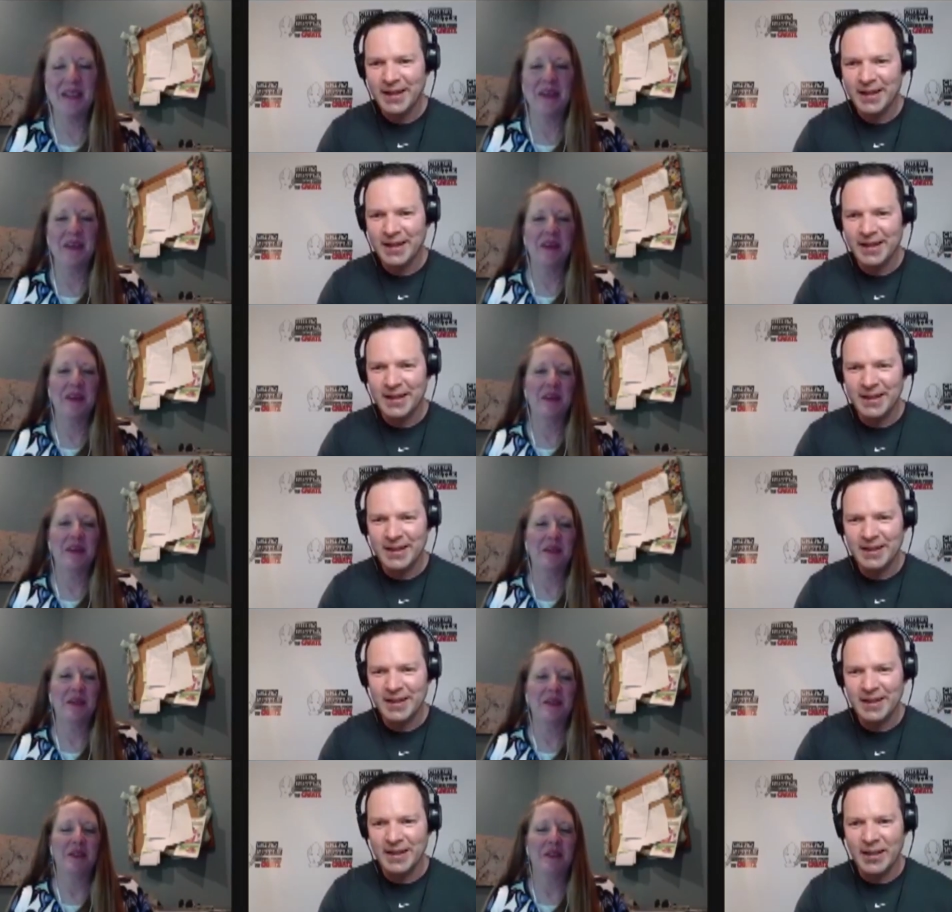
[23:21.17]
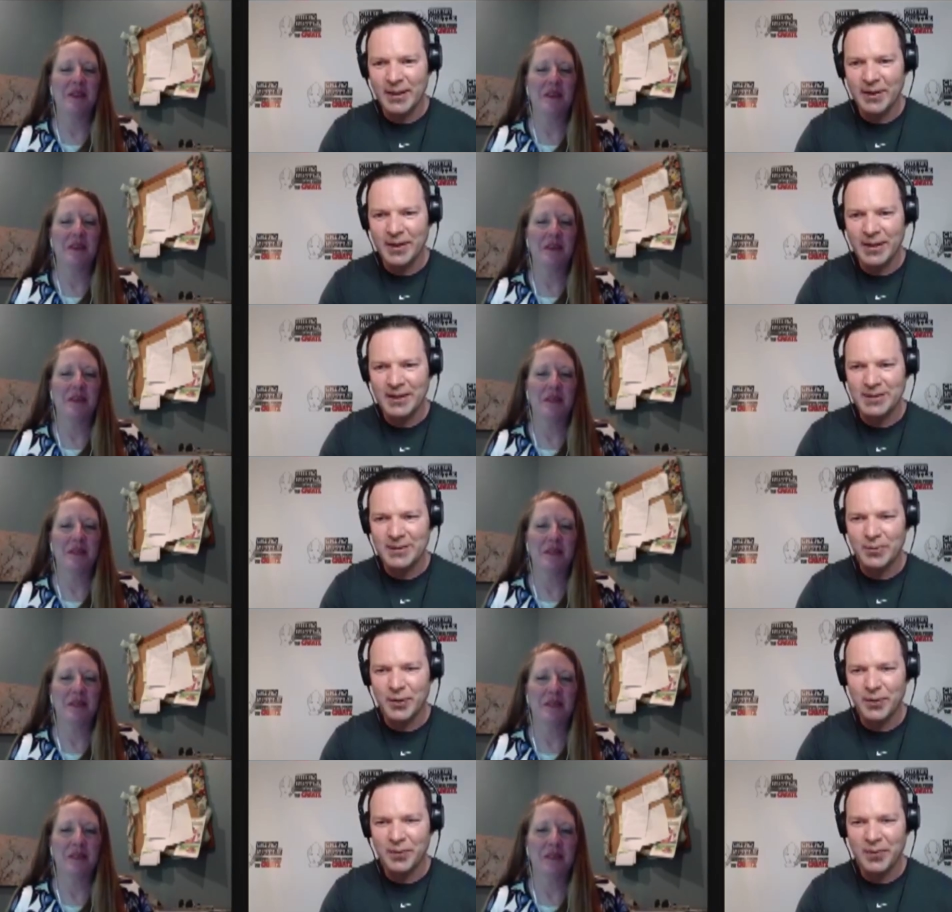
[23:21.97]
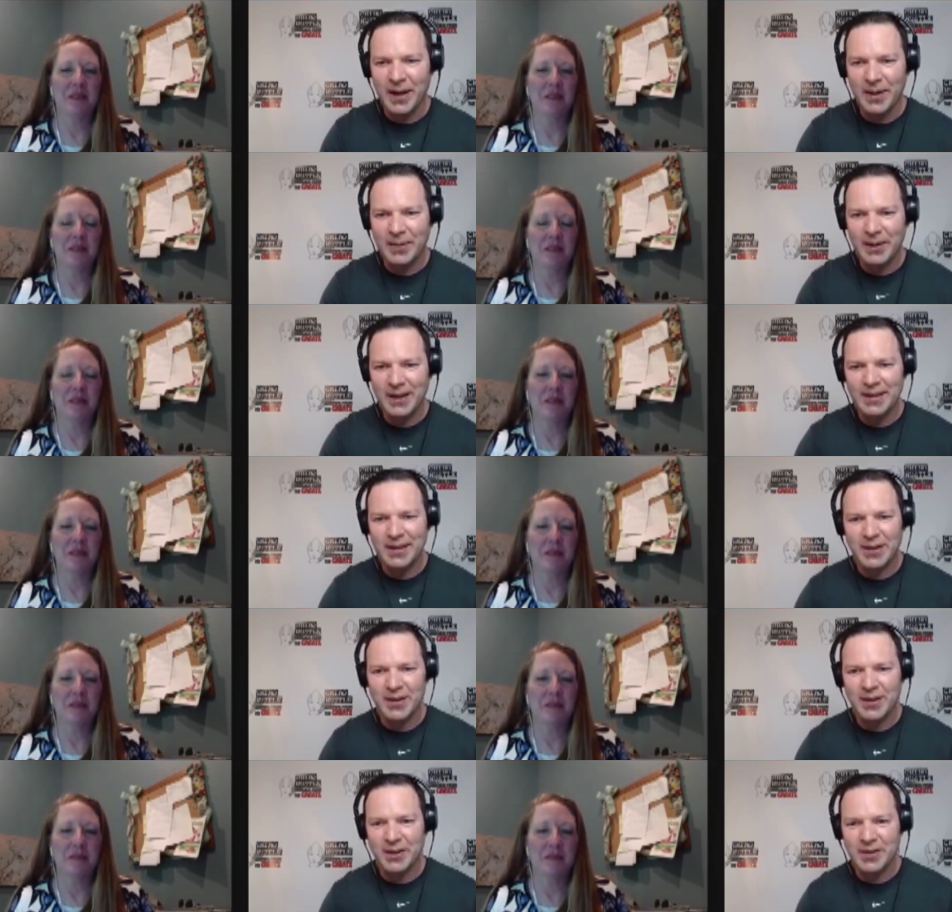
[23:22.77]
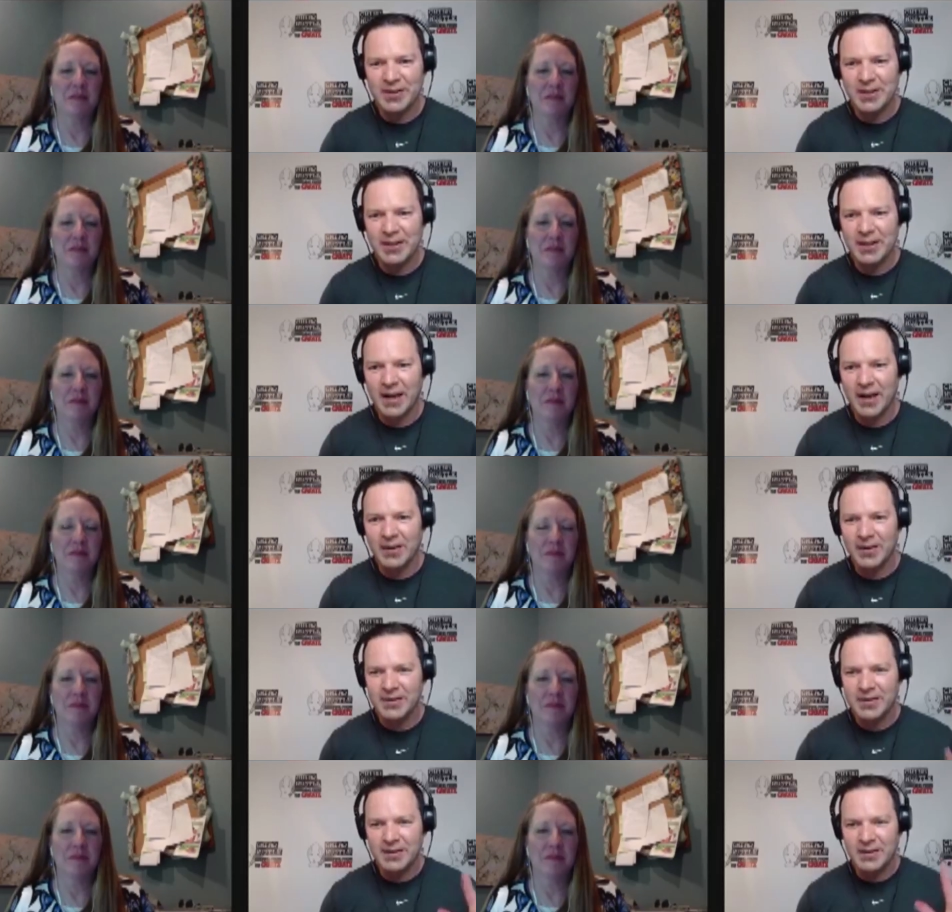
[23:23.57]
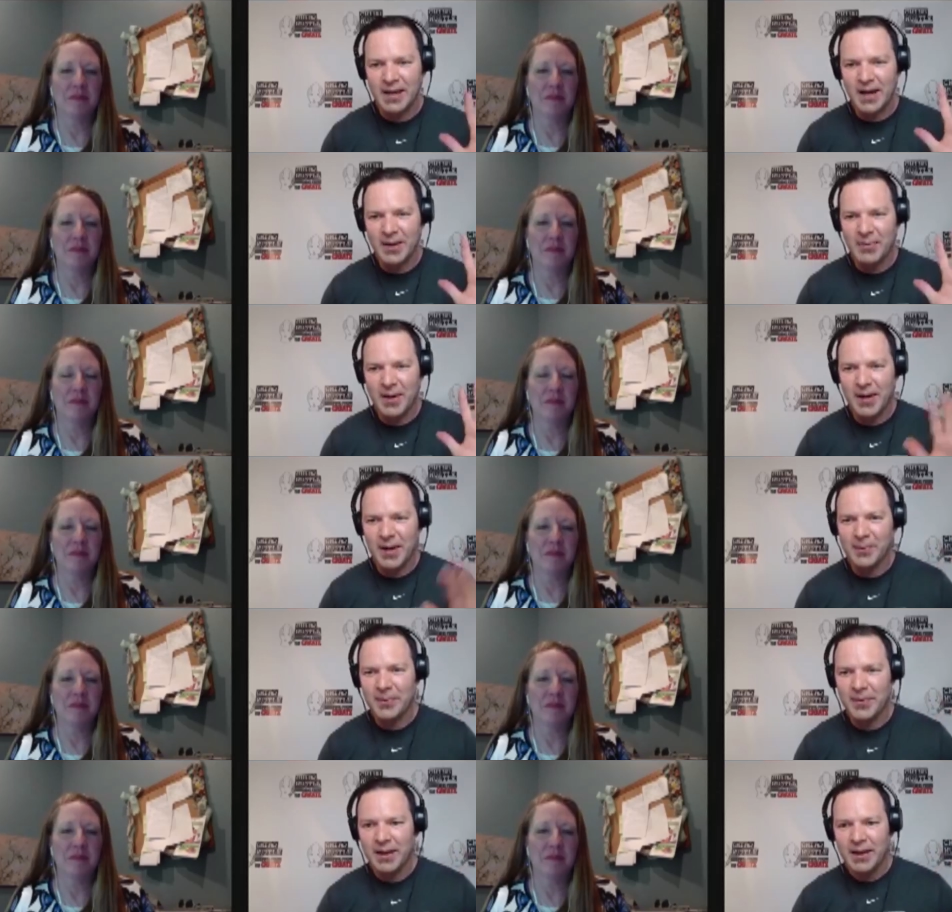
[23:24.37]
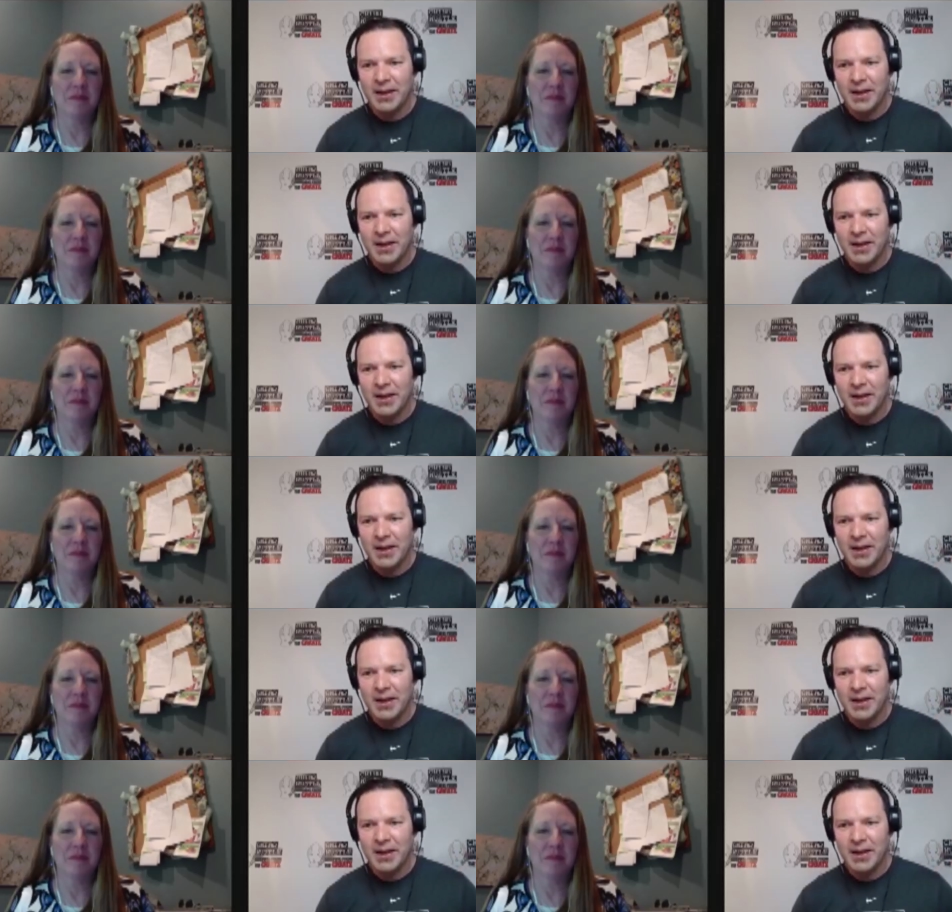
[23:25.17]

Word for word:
Speaker 1: And uh, then, then we get some more family in there. Your son Alex says, Hi, mom.